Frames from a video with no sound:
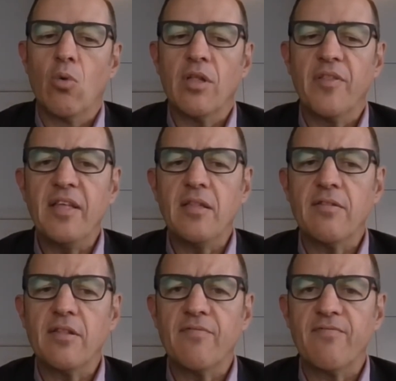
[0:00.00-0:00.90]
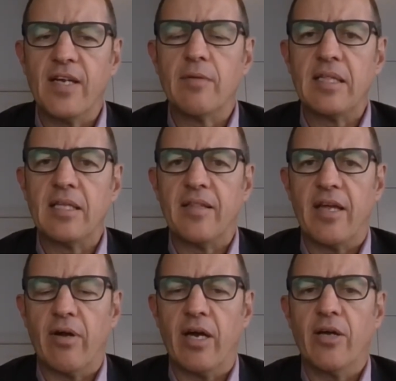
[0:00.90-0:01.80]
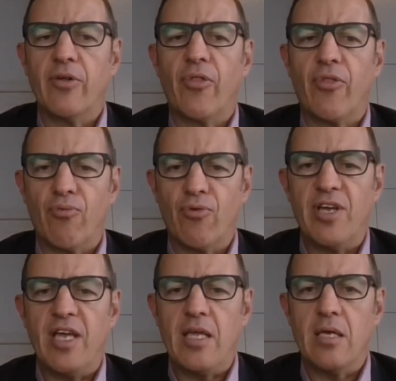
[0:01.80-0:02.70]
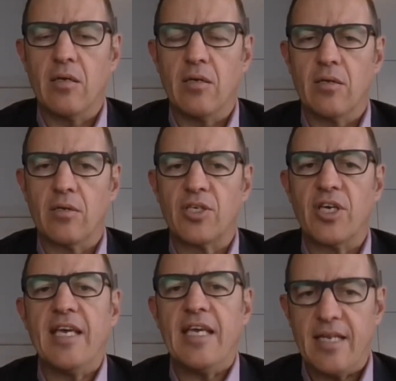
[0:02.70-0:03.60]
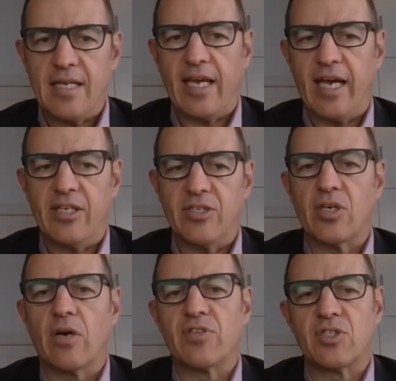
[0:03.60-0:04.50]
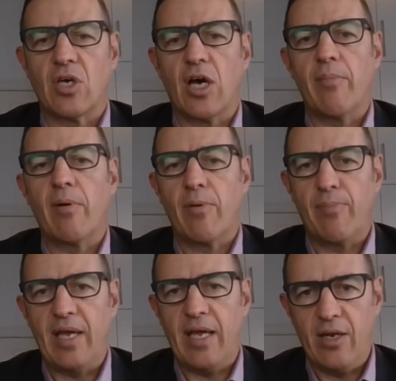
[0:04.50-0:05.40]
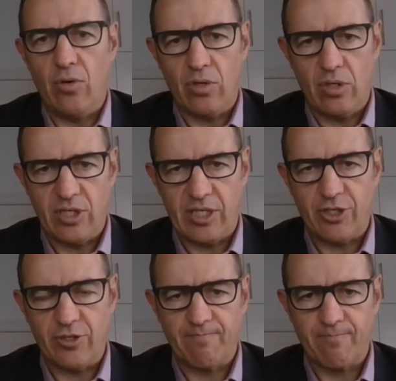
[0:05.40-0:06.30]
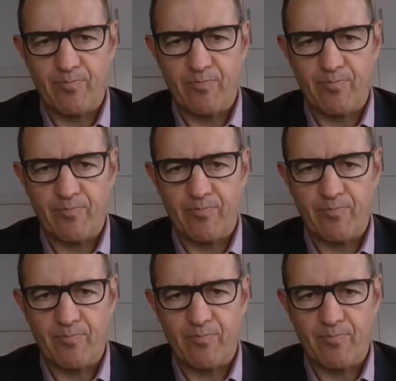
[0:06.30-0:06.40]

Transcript: Well, I think that fundamentally there are three key indicators of a cyber prepared organisation.